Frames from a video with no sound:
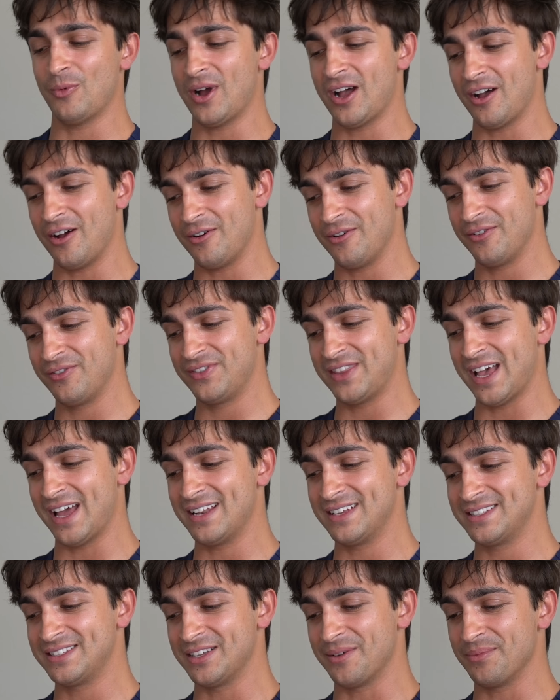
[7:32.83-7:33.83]
Wow,
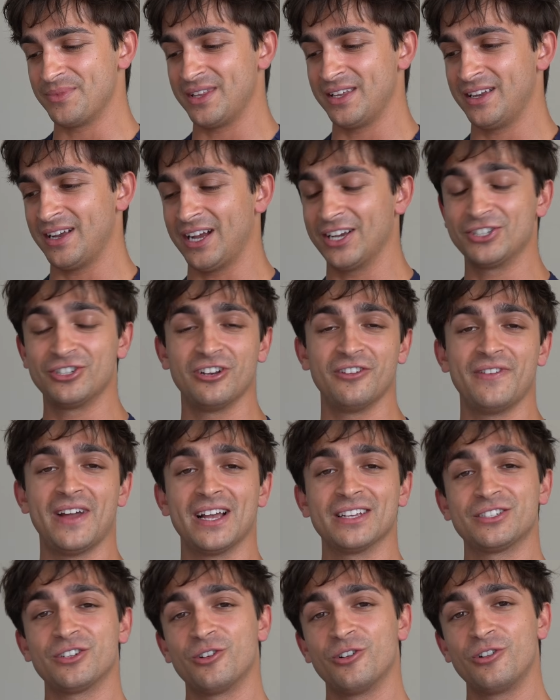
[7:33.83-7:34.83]
that is something I should have
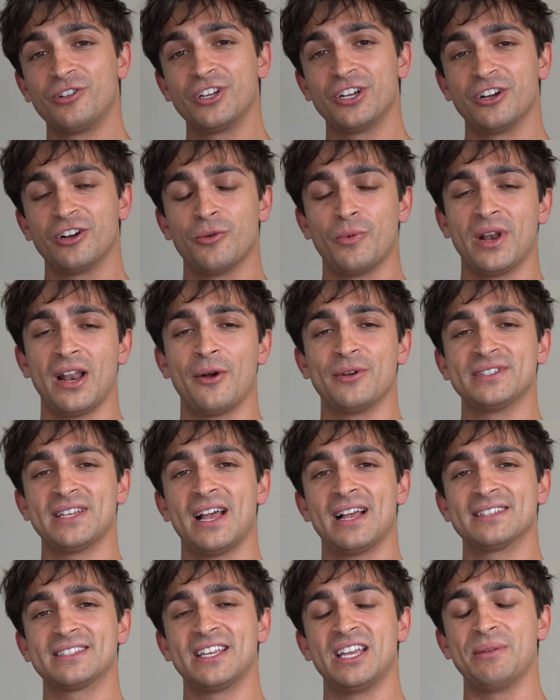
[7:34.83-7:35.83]
asked earlier when I was
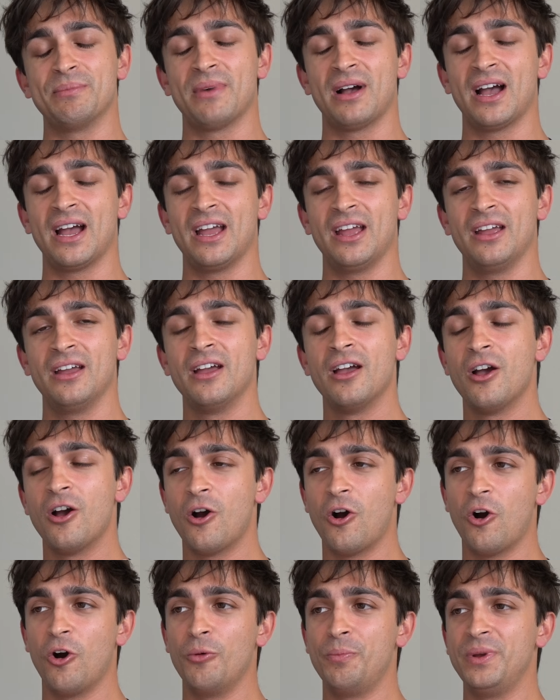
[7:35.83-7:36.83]
asking my
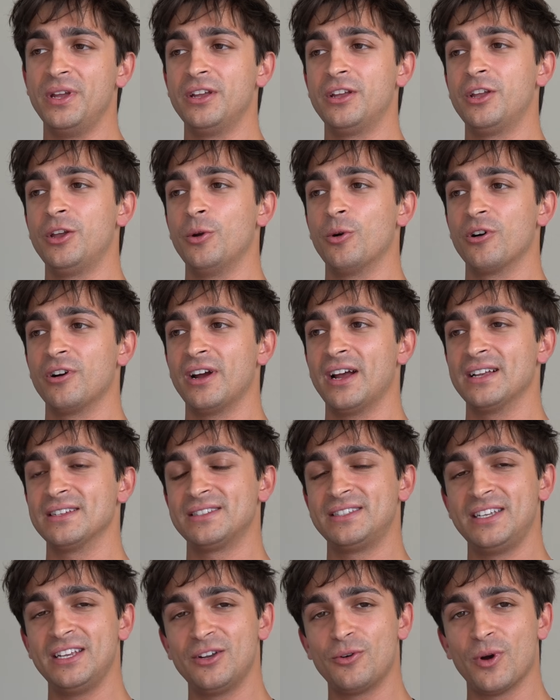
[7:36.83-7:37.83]

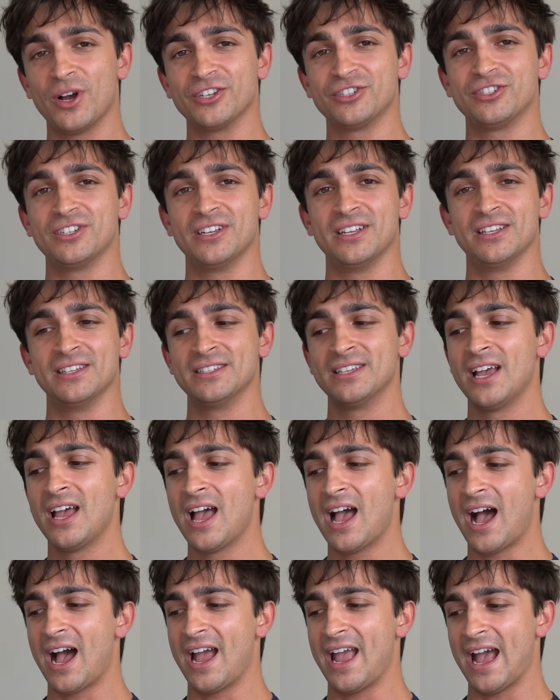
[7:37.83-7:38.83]
OPQRST questions.
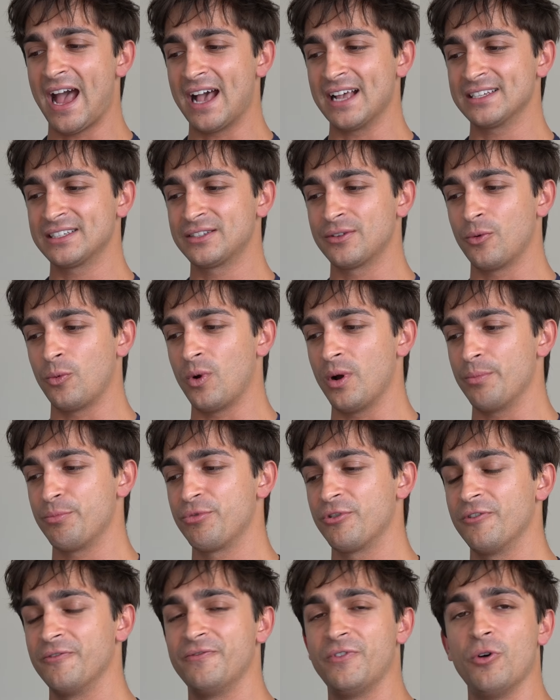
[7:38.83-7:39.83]
I asked what
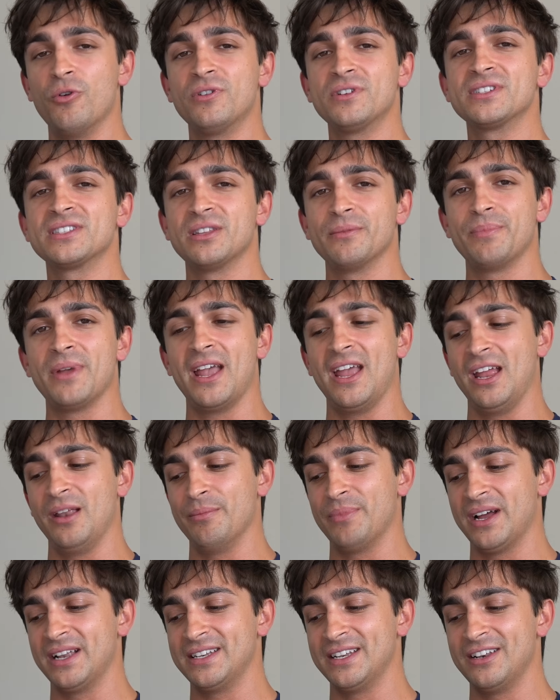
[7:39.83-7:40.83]
provokes the
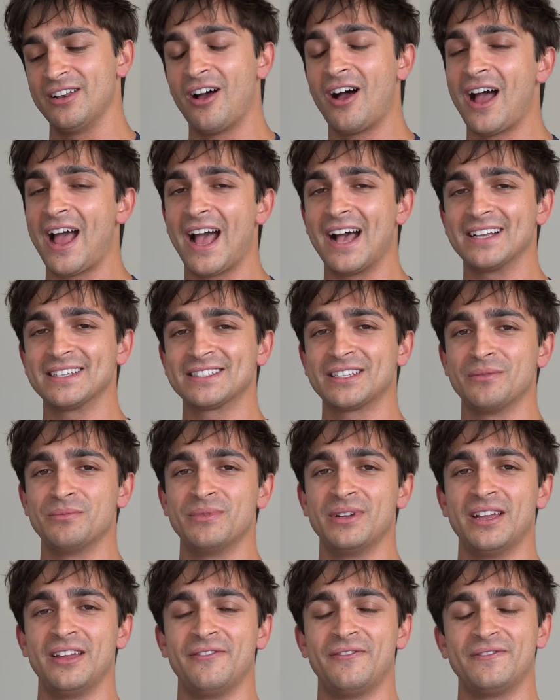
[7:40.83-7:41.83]
pain, but I did not ask
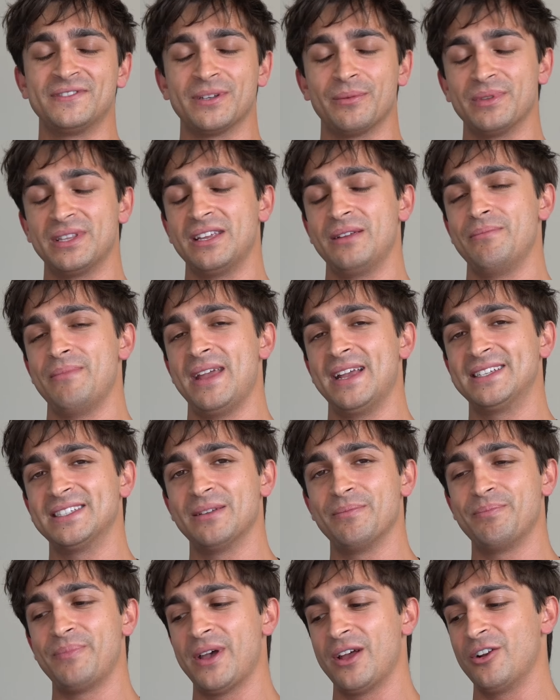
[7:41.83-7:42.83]
him if something makes
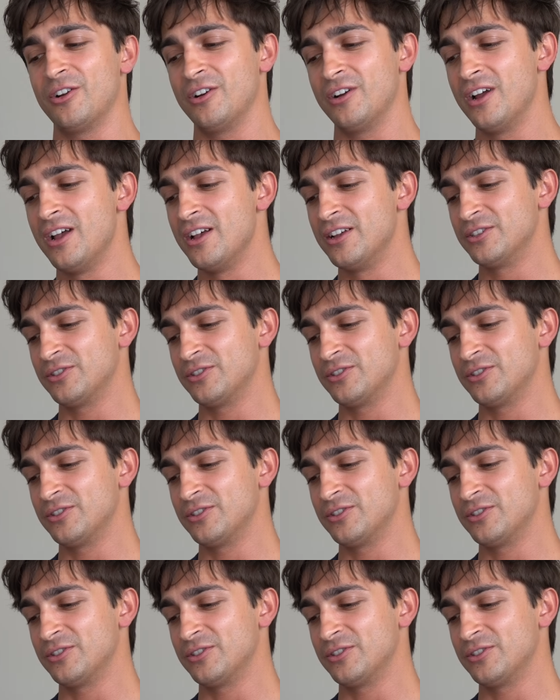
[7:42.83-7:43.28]
it better.